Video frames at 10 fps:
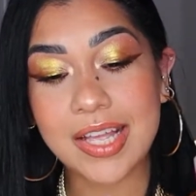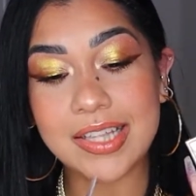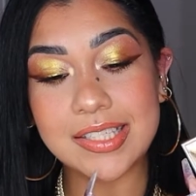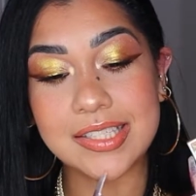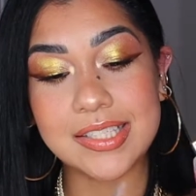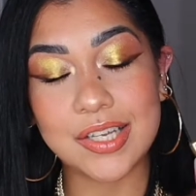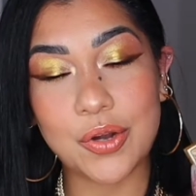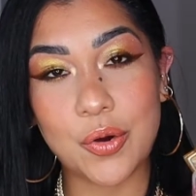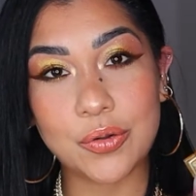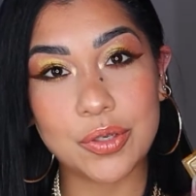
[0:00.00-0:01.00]
This is the
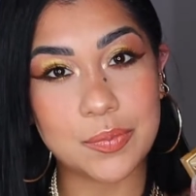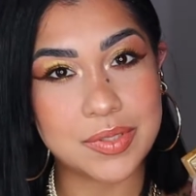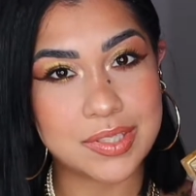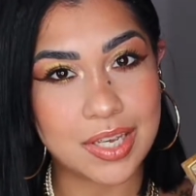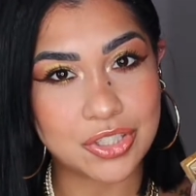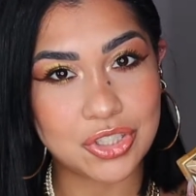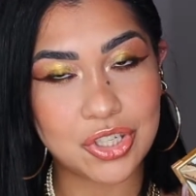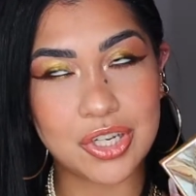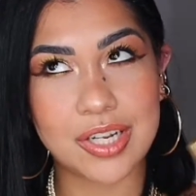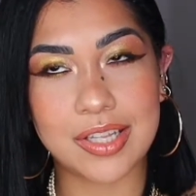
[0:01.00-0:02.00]
Gold
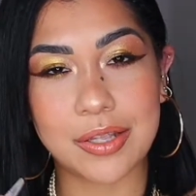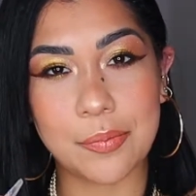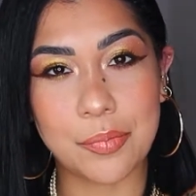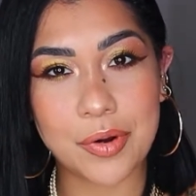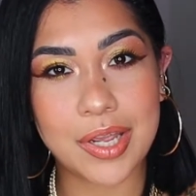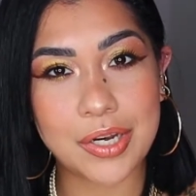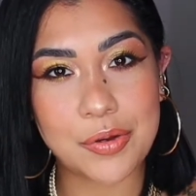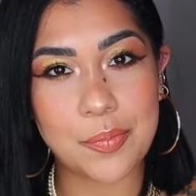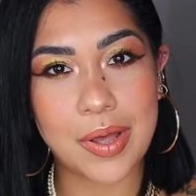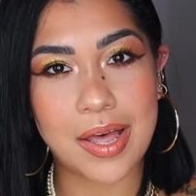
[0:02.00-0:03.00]
Obsession, the brand
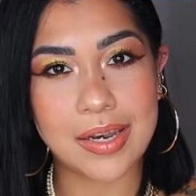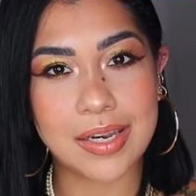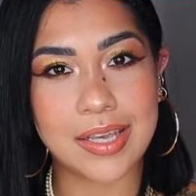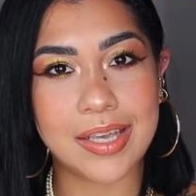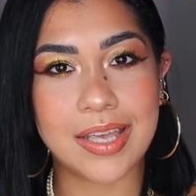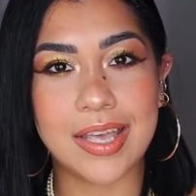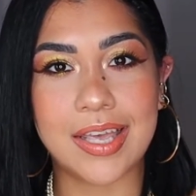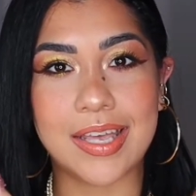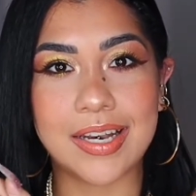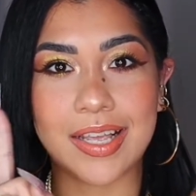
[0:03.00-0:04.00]
new palette,
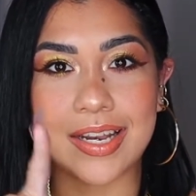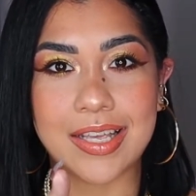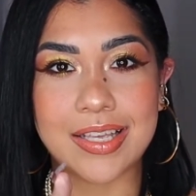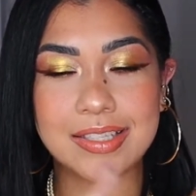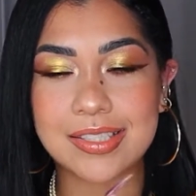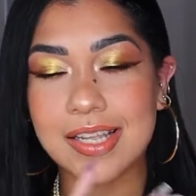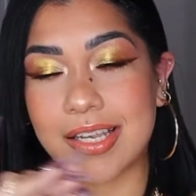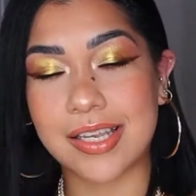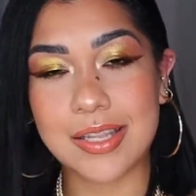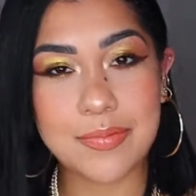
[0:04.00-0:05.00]
and it is
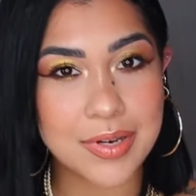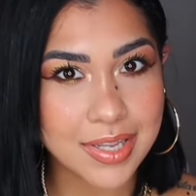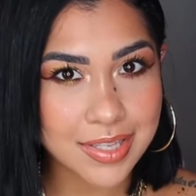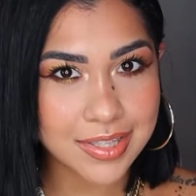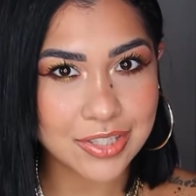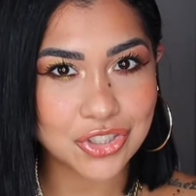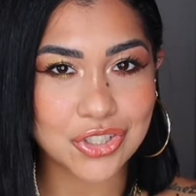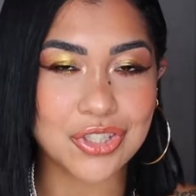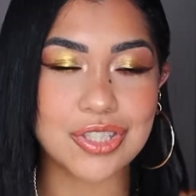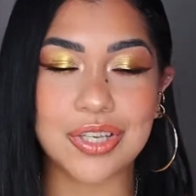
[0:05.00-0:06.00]
a limited
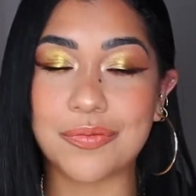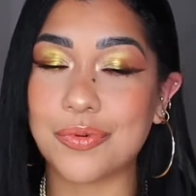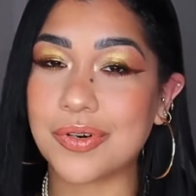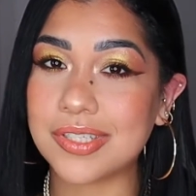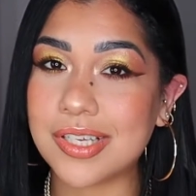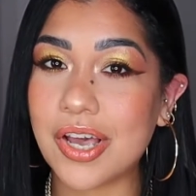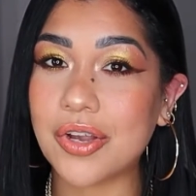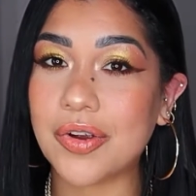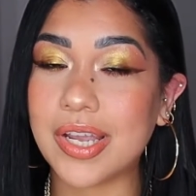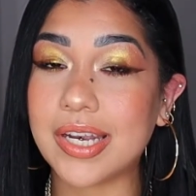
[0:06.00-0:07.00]
edition. So if you want to see
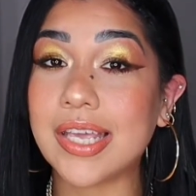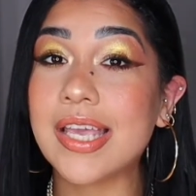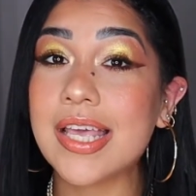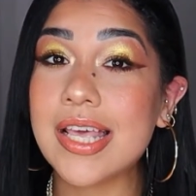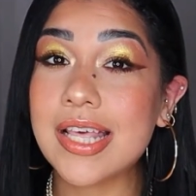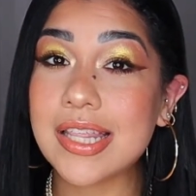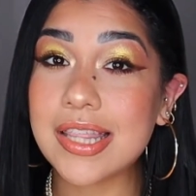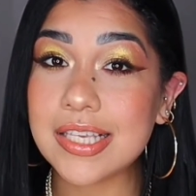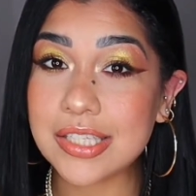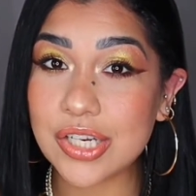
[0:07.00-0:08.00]
how crazy
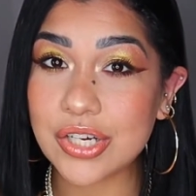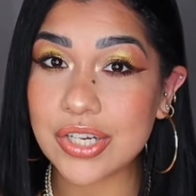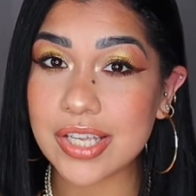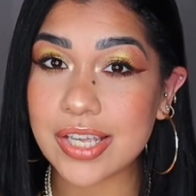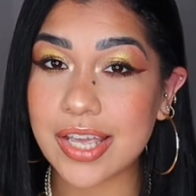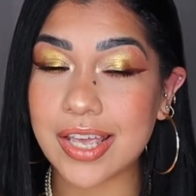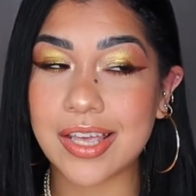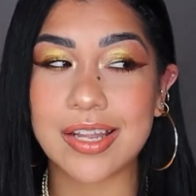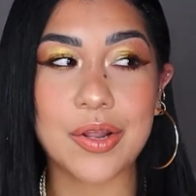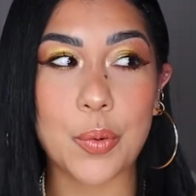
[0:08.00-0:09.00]
this look
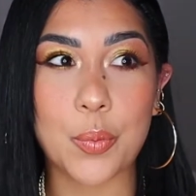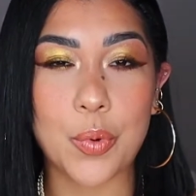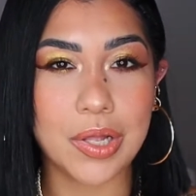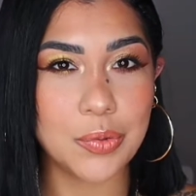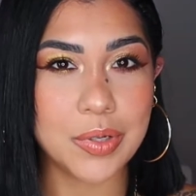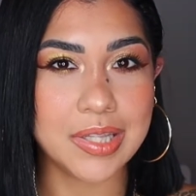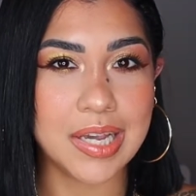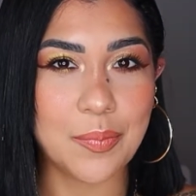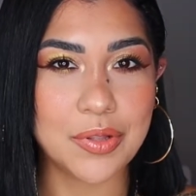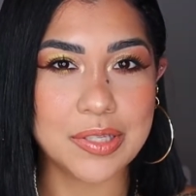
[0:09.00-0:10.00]
and what do I
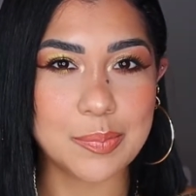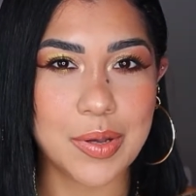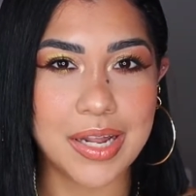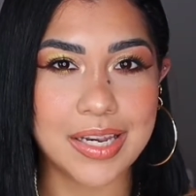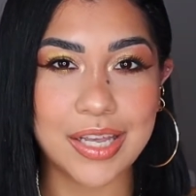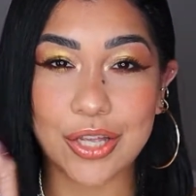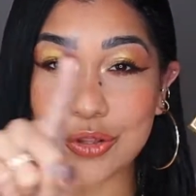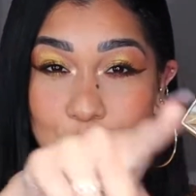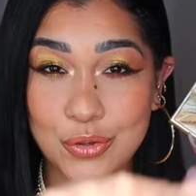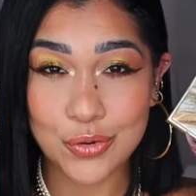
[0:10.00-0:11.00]
think about this
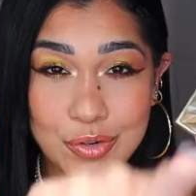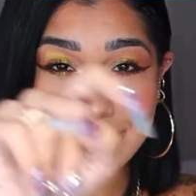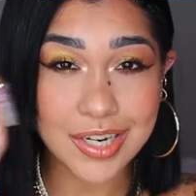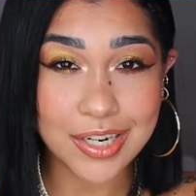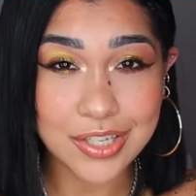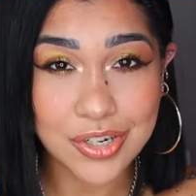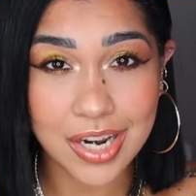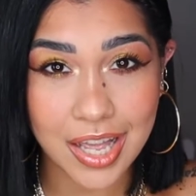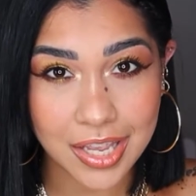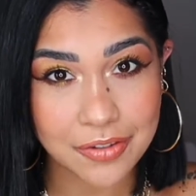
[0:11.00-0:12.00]
palette, do you need it in your
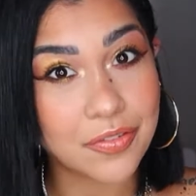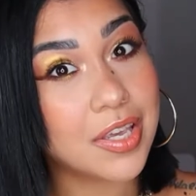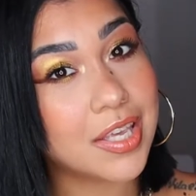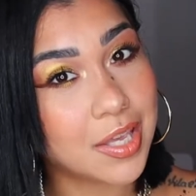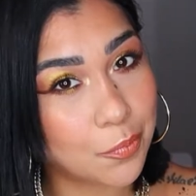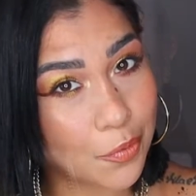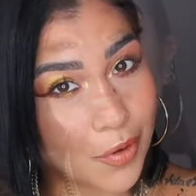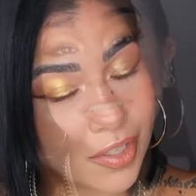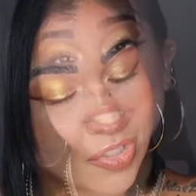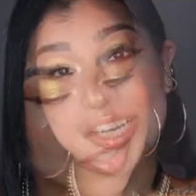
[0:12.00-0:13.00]
life, keep on
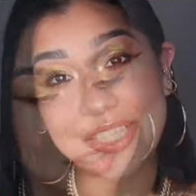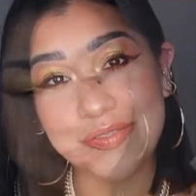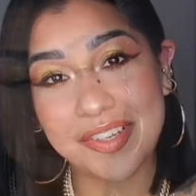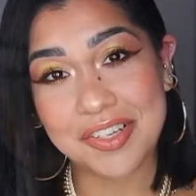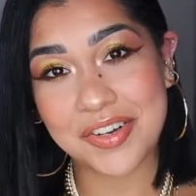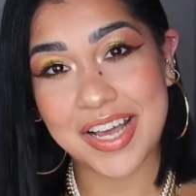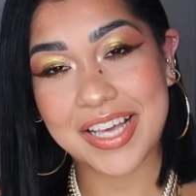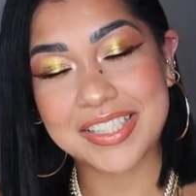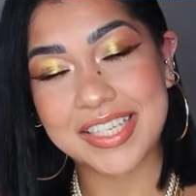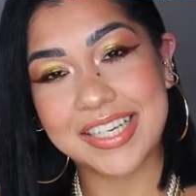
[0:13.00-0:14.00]
watching. Today's video,
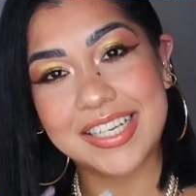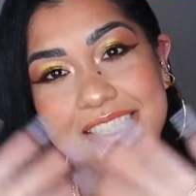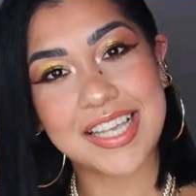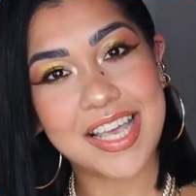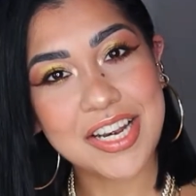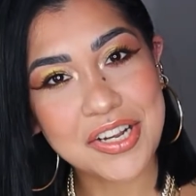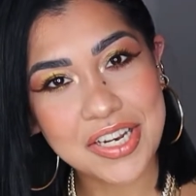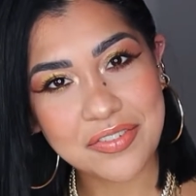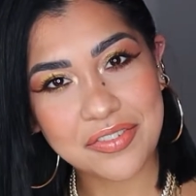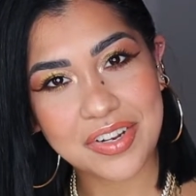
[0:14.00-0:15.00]
guys, it is in
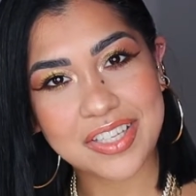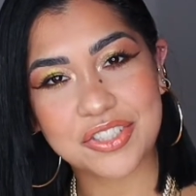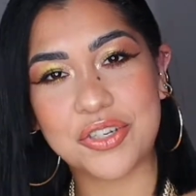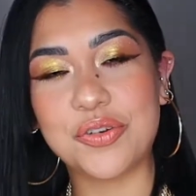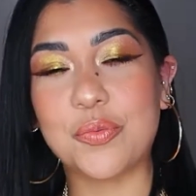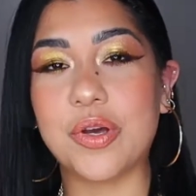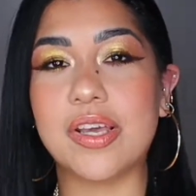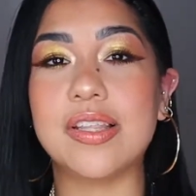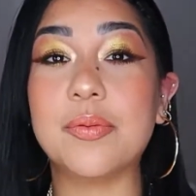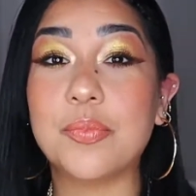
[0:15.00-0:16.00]
collaboration
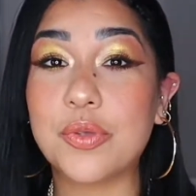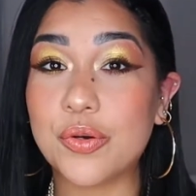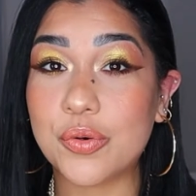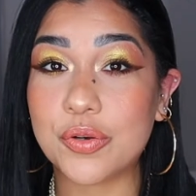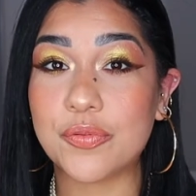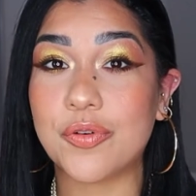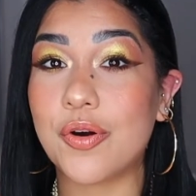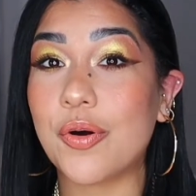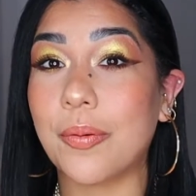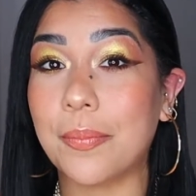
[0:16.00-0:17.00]
with
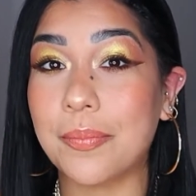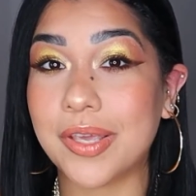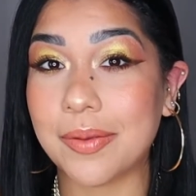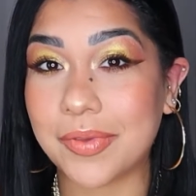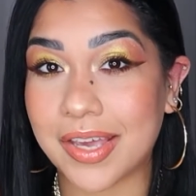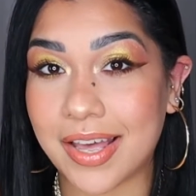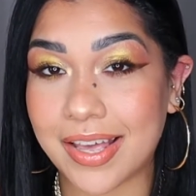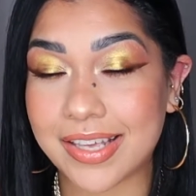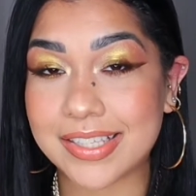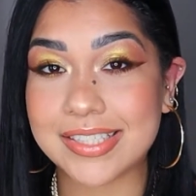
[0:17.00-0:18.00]
beautiful Mimi,
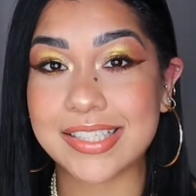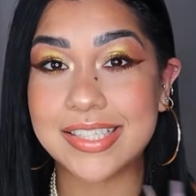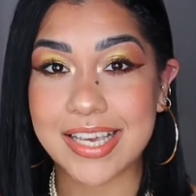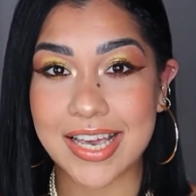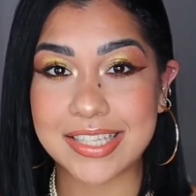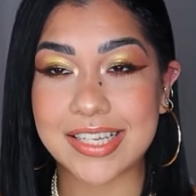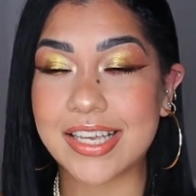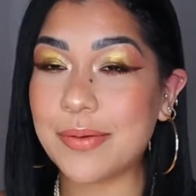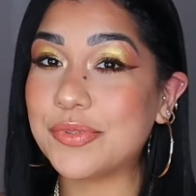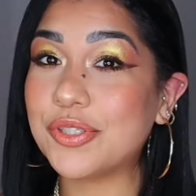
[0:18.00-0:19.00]
guys. Yes, I
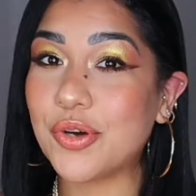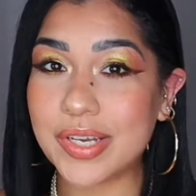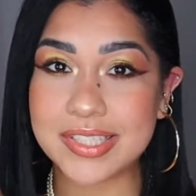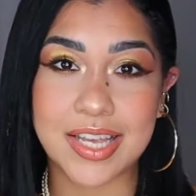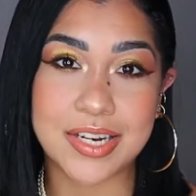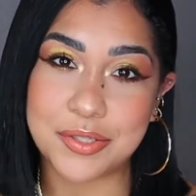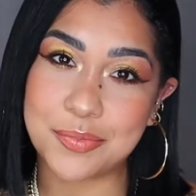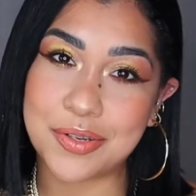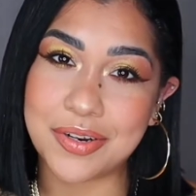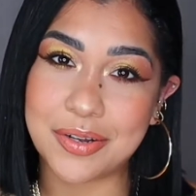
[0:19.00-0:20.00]
am so excited to
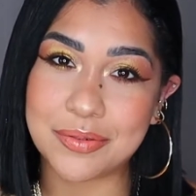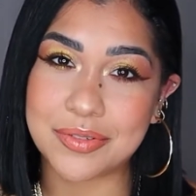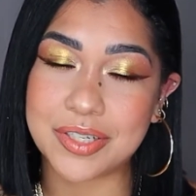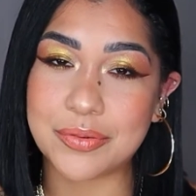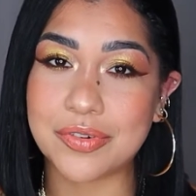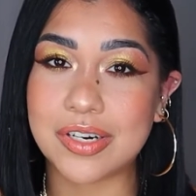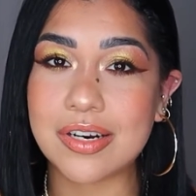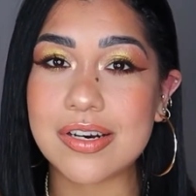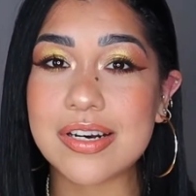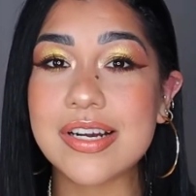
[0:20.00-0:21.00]
be collaborating with
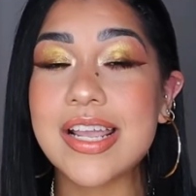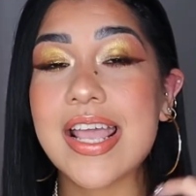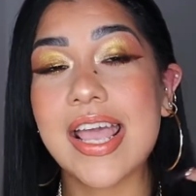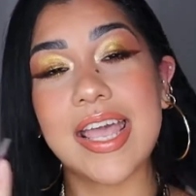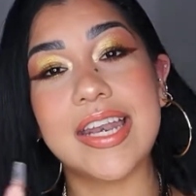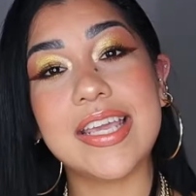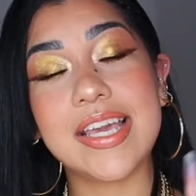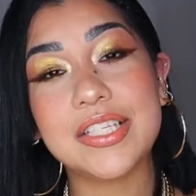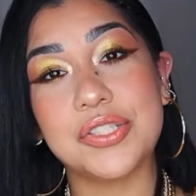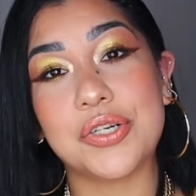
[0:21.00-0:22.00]
her. And in
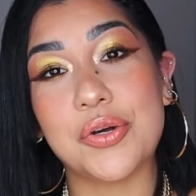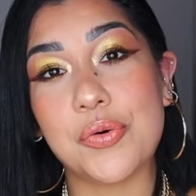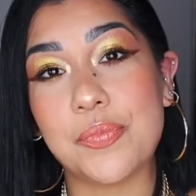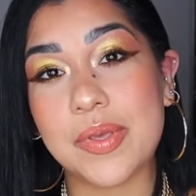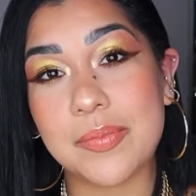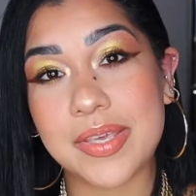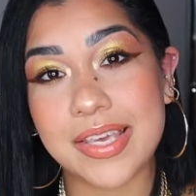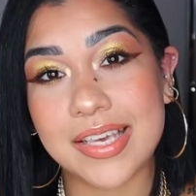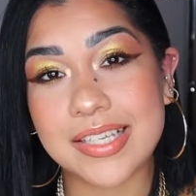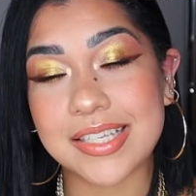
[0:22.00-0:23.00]
case you don't know who
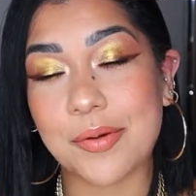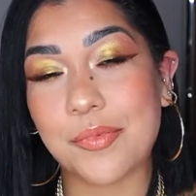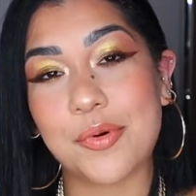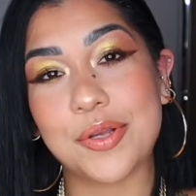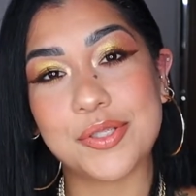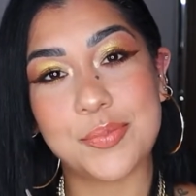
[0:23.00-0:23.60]
Mimi is, I'm going to